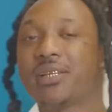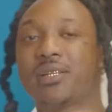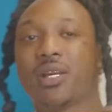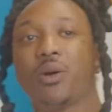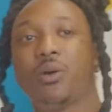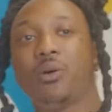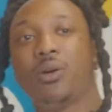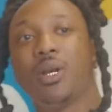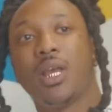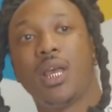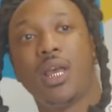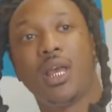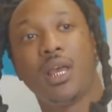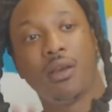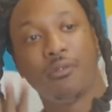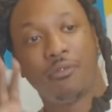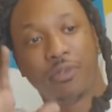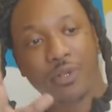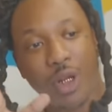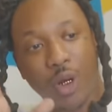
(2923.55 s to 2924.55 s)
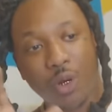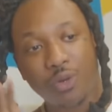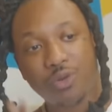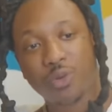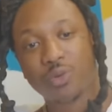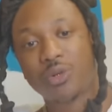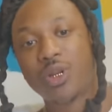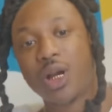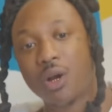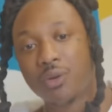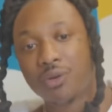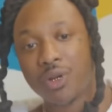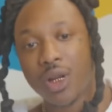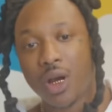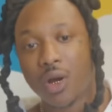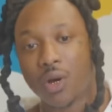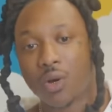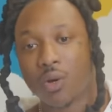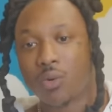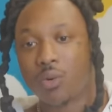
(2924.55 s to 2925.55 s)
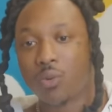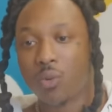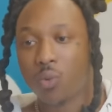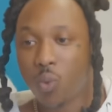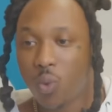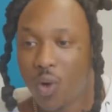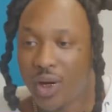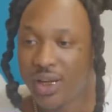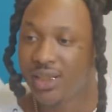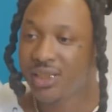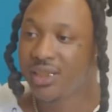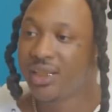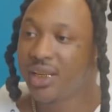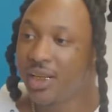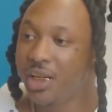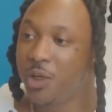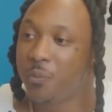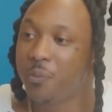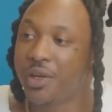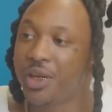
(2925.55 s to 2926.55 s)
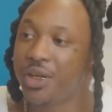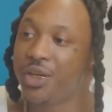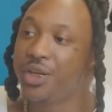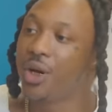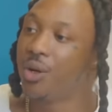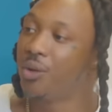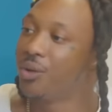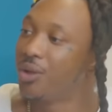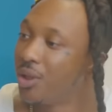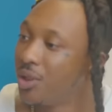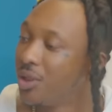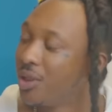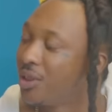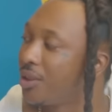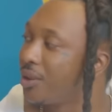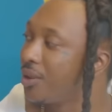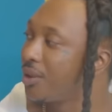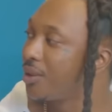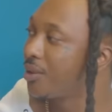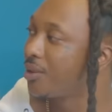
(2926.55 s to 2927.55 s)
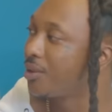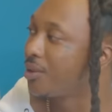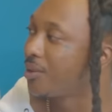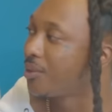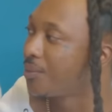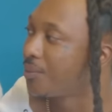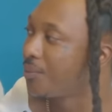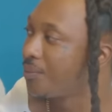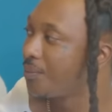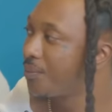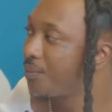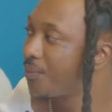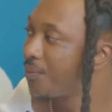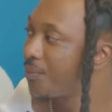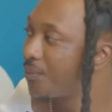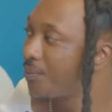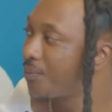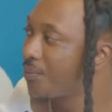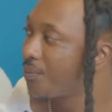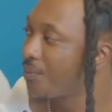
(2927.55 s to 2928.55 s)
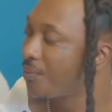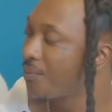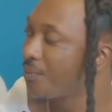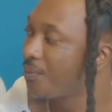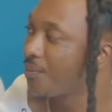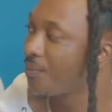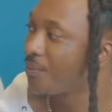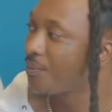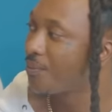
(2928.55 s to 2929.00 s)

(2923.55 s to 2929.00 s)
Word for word: so for those who don't know, what is DDP yoga? First of all, the